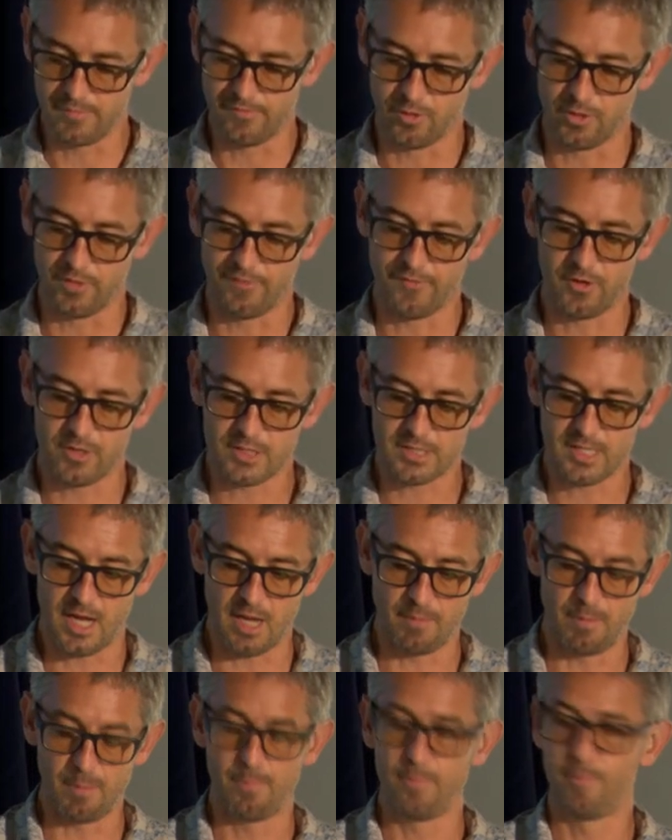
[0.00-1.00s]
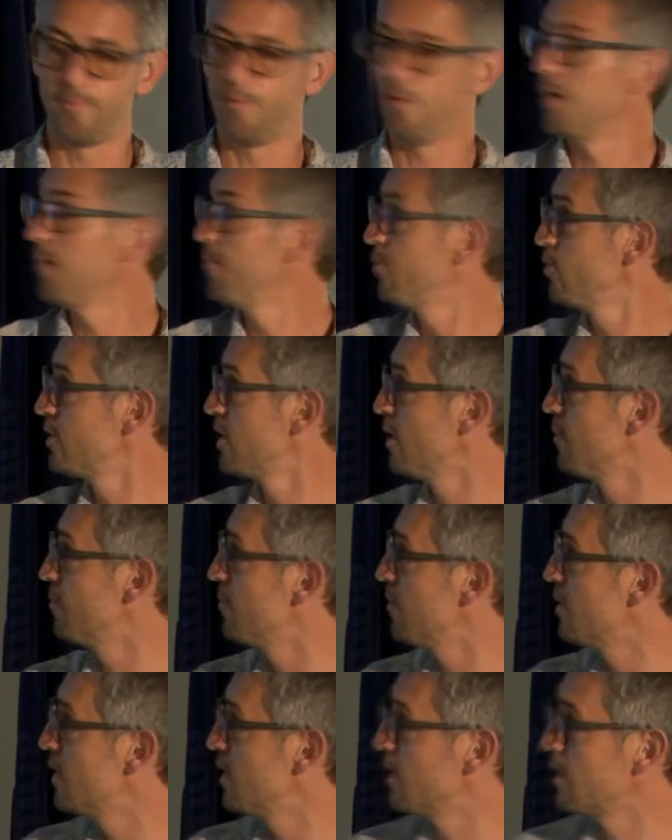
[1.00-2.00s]
For the first time, he, he put
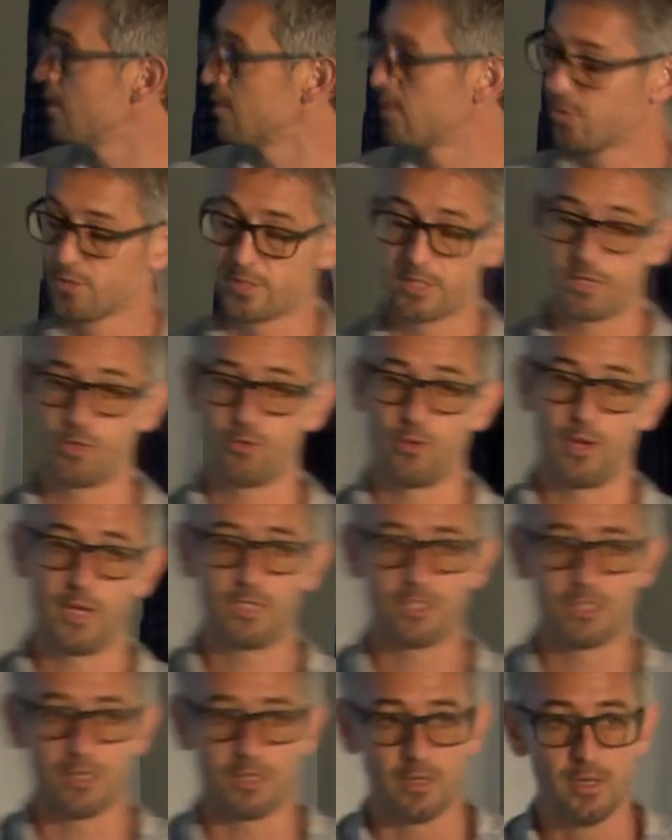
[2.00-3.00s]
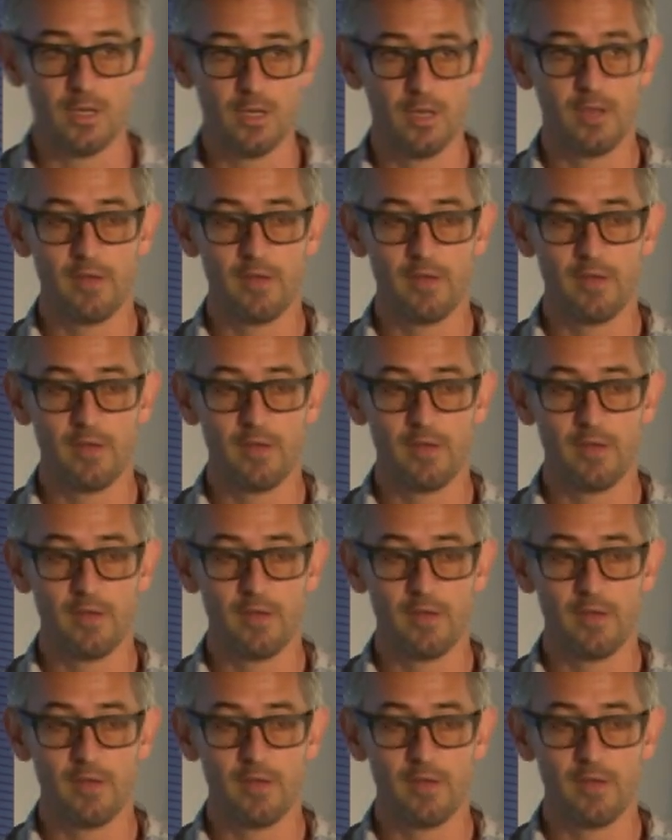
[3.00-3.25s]
them in two situations.